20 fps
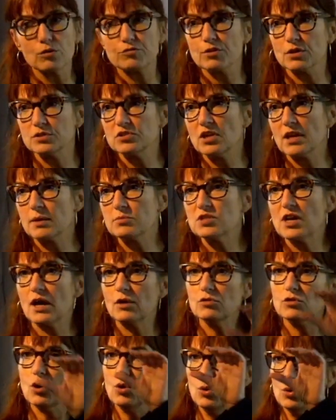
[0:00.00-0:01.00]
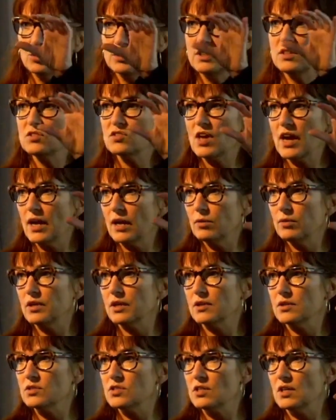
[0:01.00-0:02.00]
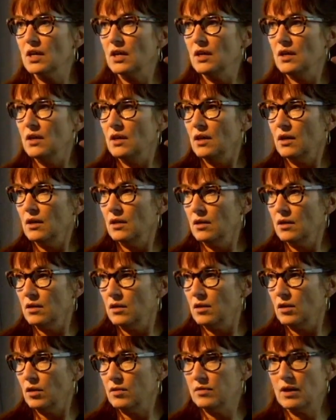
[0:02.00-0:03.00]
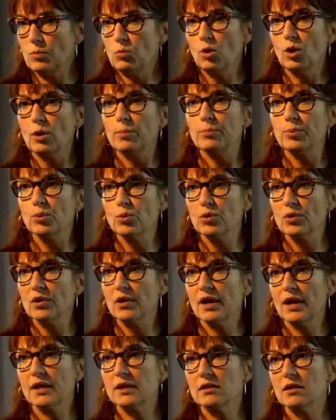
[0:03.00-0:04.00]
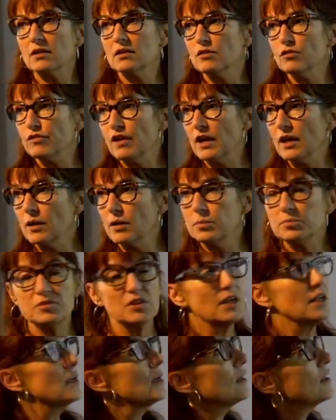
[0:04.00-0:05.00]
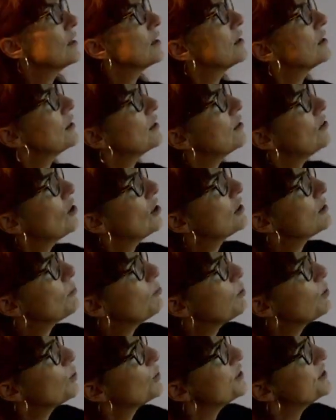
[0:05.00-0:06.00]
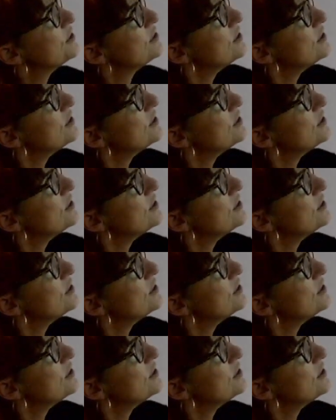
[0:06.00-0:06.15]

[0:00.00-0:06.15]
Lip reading: of Rotterdam South, all these areas that were poor and undeveloped and unemployed.